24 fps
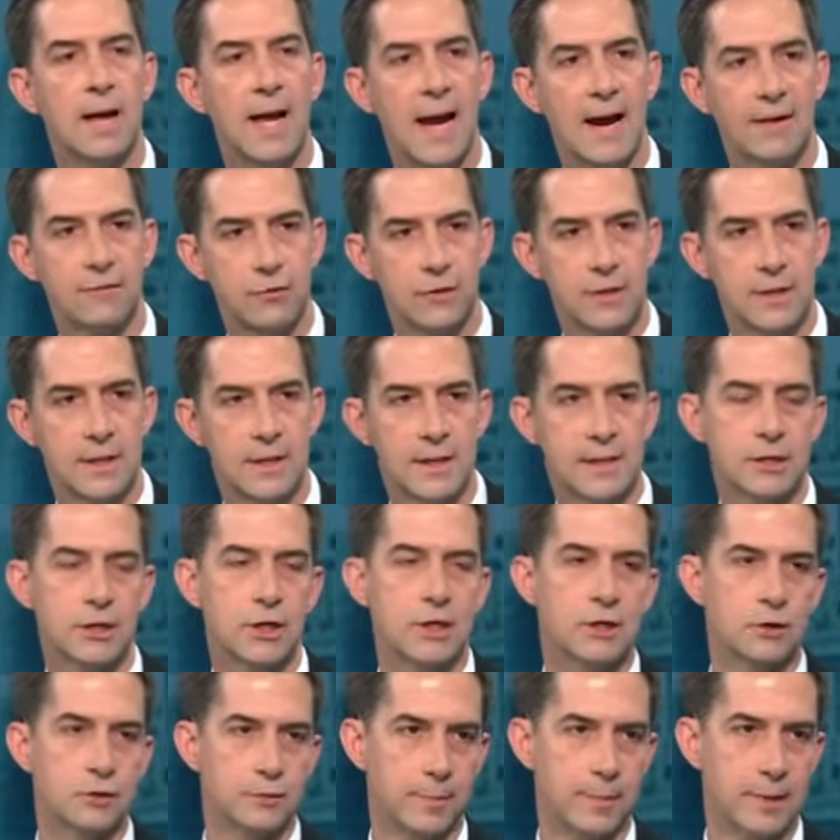After the election,
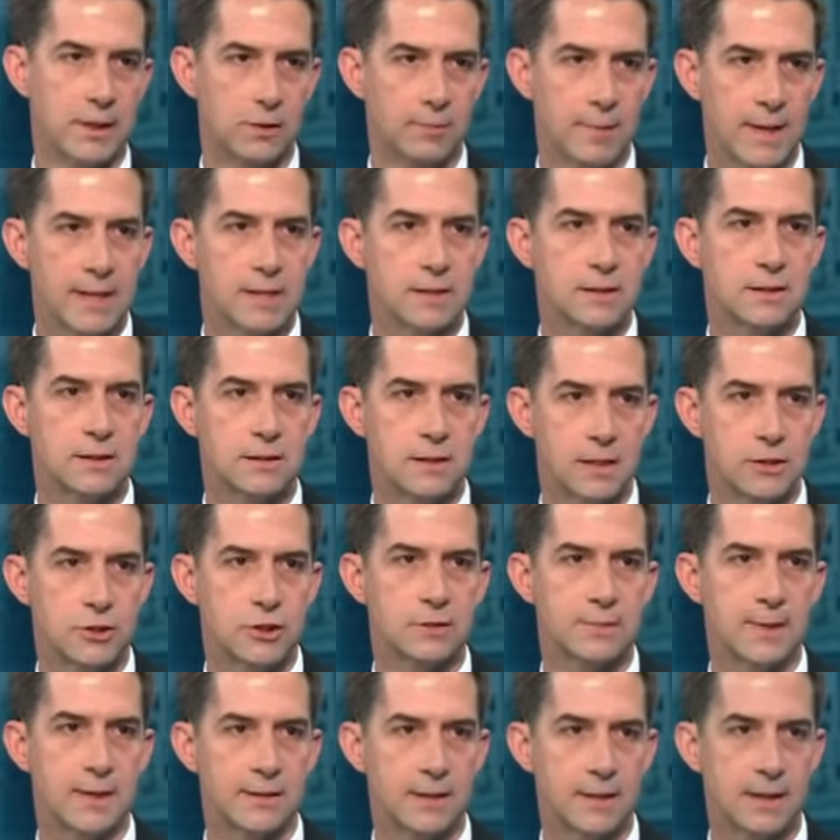he'll, he'll make his
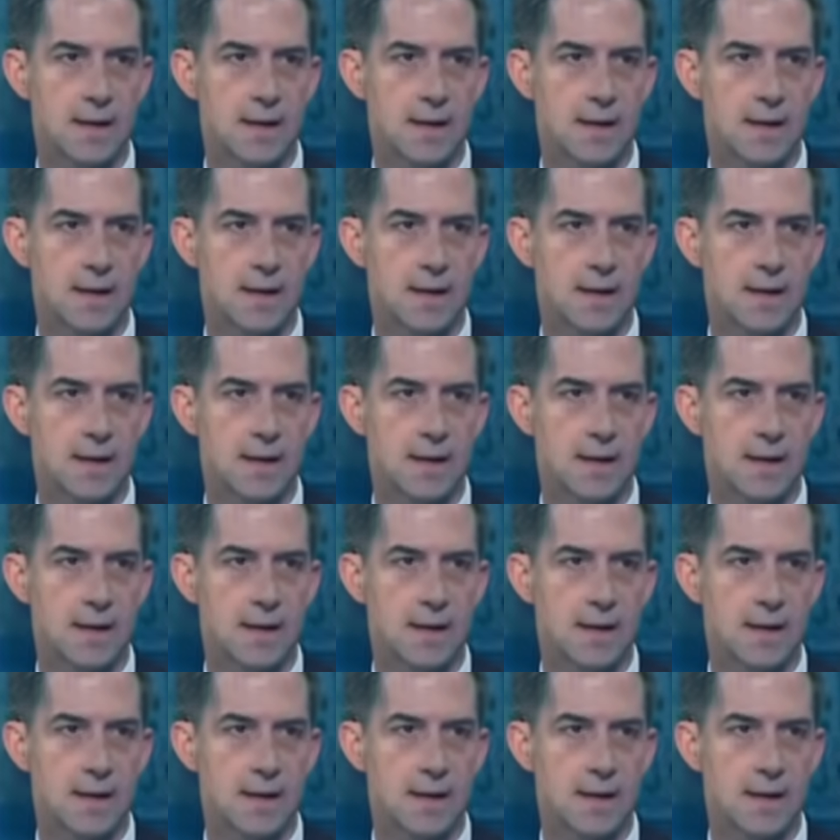decisions about the